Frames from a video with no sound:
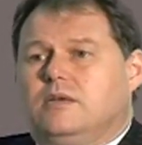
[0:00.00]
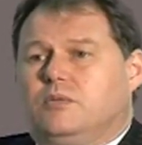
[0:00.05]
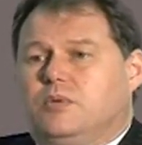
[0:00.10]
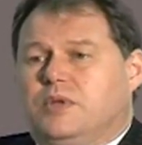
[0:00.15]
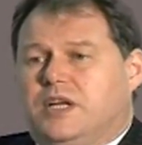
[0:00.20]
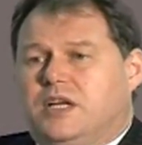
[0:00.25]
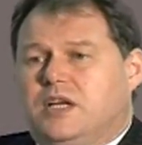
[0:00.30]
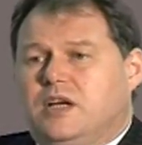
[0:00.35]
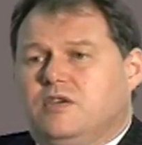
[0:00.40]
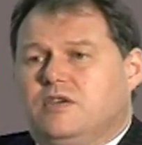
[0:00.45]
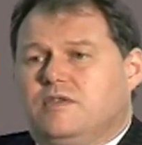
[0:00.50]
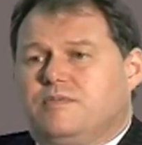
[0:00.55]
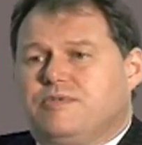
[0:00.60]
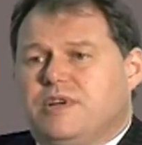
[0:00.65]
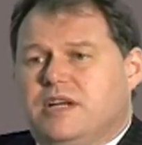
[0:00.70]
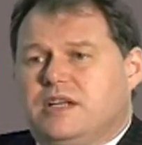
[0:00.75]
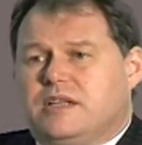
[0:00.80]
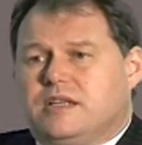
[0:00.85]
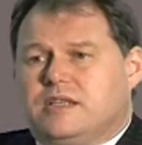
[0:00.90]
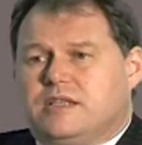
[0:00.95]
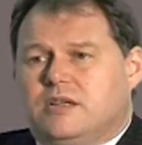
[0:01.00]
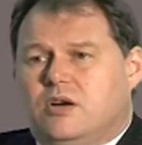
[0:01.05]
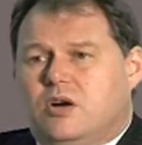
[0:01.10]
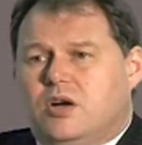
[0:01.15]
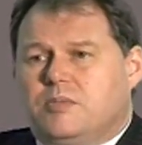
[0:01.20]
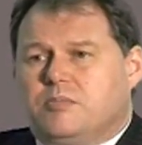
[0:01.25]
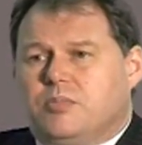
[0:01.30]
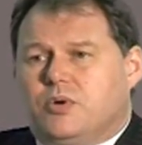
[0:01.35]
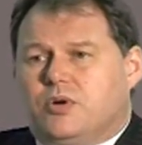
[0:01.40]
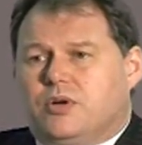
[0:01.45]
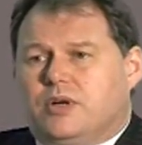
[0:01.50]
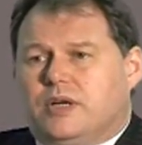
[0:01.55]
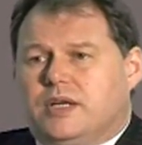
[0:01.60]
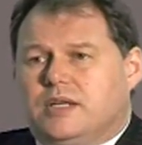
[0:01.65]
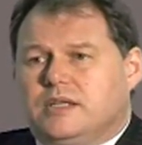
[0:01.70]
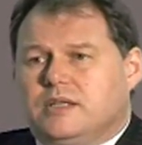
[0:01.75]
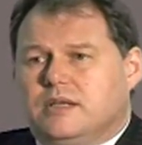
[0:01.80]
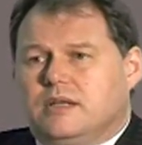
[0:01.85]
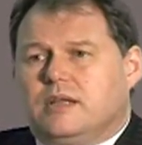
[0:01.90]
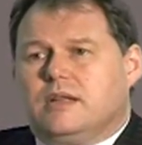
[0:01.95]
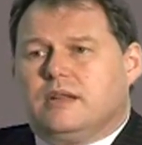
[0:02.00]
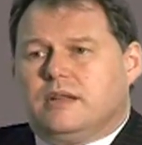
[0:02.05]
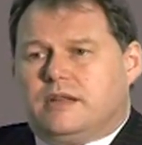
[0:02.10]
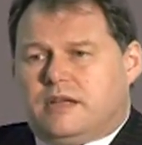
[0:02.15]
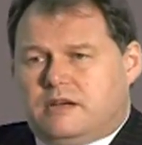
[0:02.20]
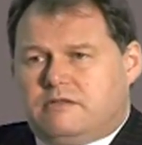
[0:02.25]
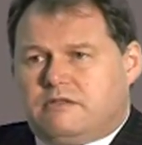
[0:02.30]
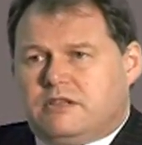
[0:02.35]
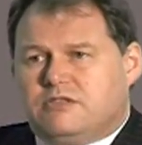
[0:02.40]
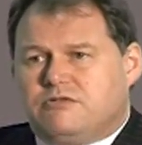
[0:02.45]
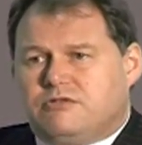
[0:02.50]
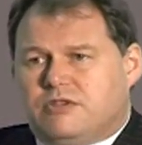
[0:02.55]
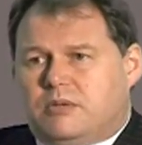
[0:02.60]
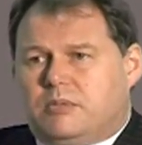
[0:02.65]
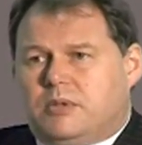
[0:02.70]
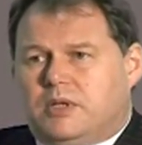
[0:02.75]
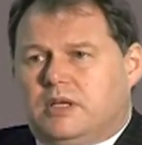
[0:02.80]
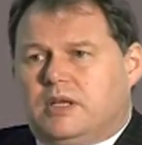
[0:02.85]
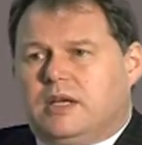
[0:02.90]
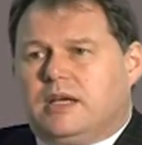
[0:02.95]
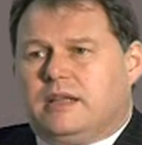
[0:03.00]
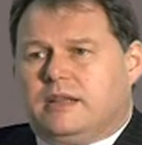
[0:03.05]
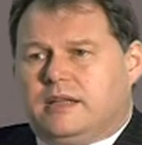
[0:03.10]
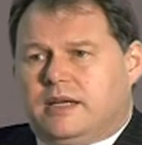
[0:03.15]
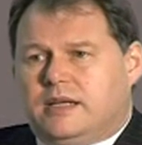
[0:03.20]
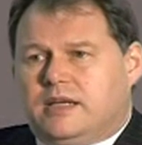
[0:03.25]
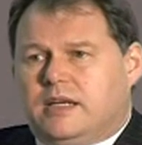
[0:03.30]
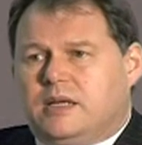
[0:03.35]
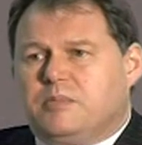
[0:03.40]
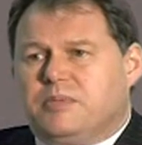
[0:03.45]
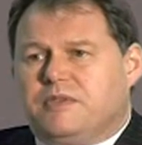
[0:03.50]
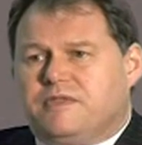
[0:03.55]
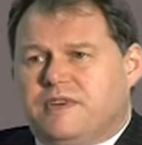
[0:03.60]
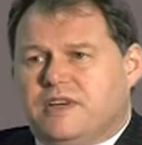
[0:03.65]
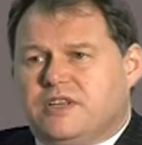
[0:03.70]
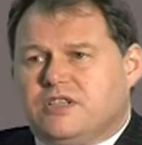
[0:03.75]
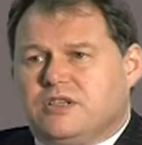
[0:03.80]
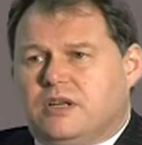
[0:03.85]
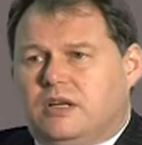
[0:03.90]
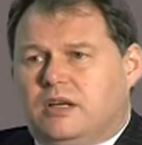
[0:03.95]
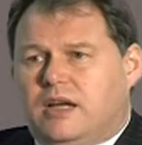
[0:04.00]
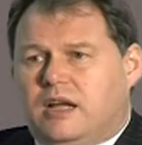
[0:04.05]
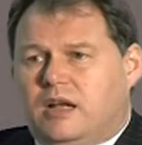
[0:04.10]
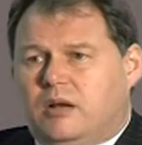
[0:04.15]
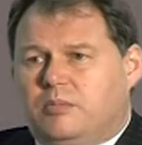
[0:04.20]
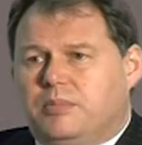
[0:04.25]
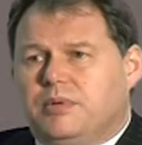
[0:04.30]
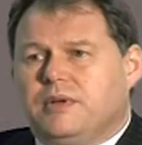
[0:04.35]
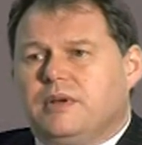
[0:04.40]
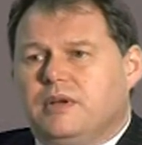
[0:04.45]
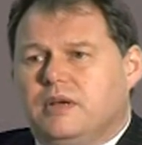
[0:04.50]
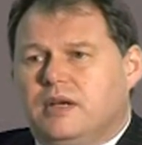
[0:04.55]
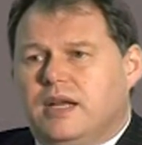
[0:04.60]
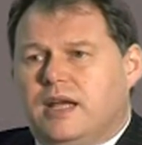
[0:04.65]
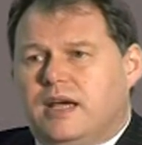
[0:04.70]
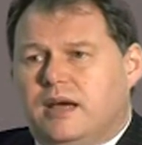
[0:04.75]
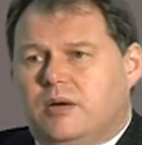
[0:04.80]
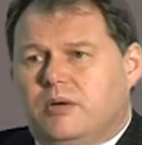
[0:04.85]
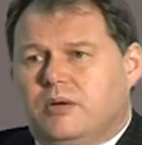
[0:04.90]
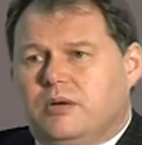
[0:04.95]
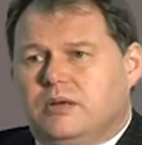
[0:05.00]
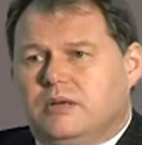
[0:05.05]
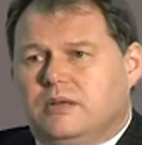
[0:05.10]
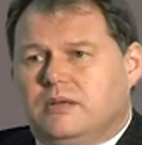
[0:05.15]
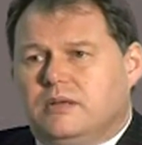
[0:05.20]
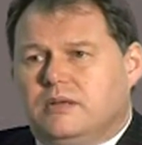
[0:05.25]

with a Code of Practice 9 booklet, they're in trouble and they need professional help now.